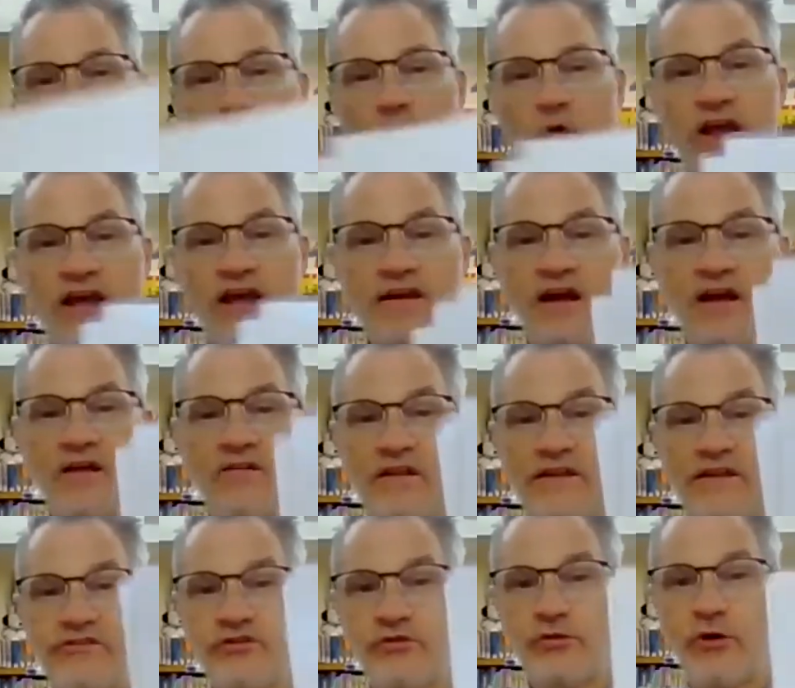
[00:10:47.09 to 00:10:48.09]
Okay,
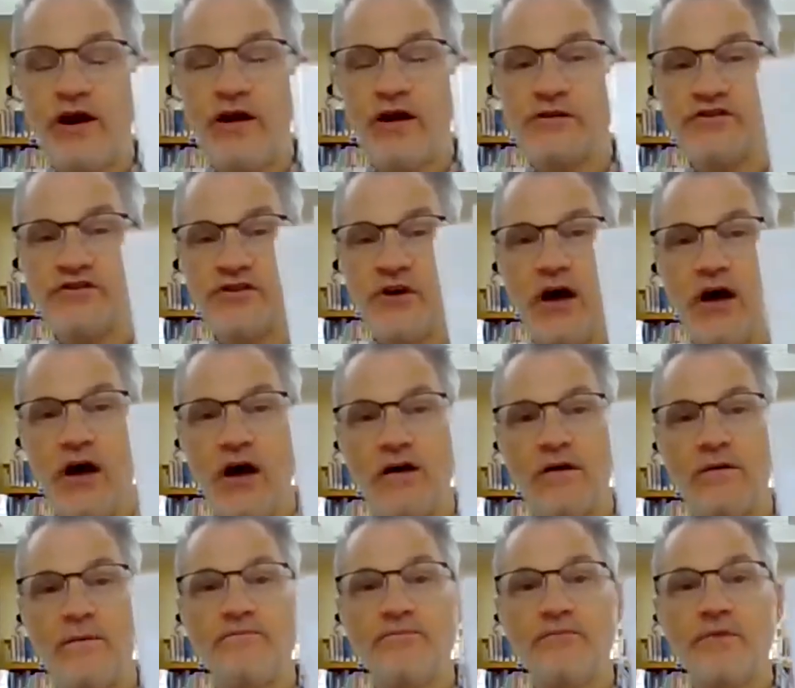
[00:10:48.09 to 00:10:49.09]
let's try our
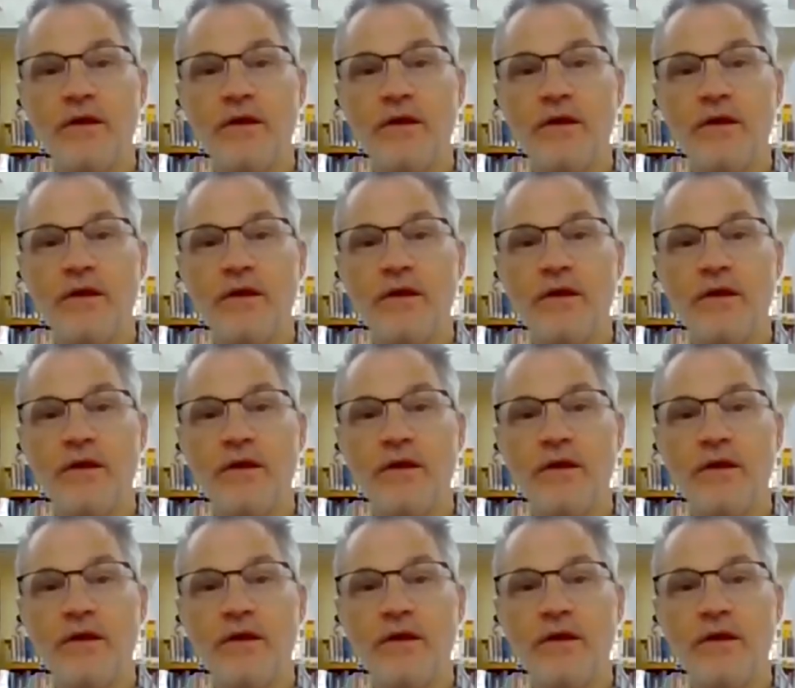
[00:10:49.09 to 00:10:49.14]
song.